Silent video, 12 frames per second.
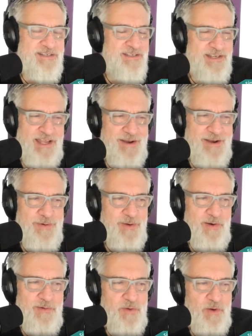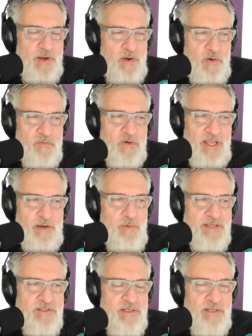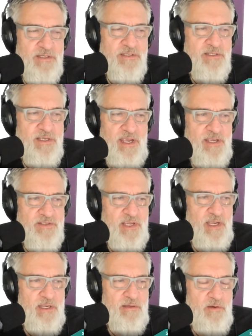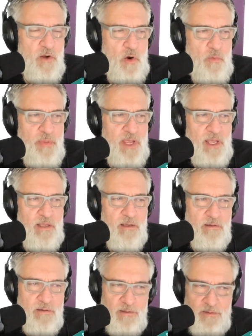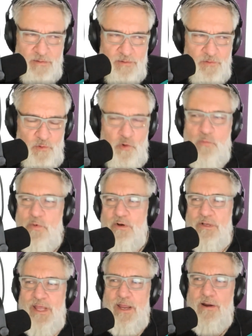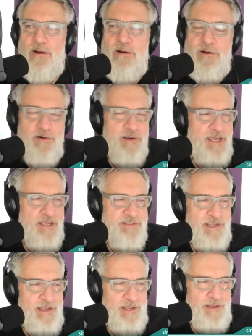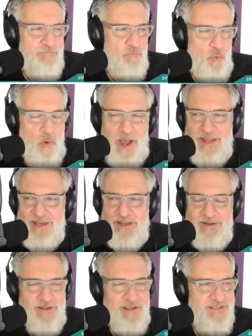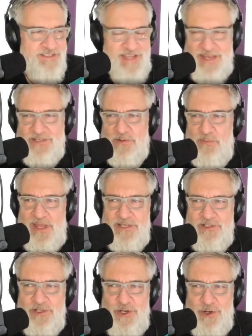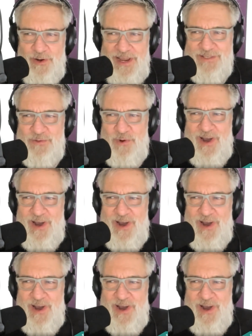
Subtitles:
and I don't know if you're going to overlay residents as an opaque Uber layer as a Z dimension to your XY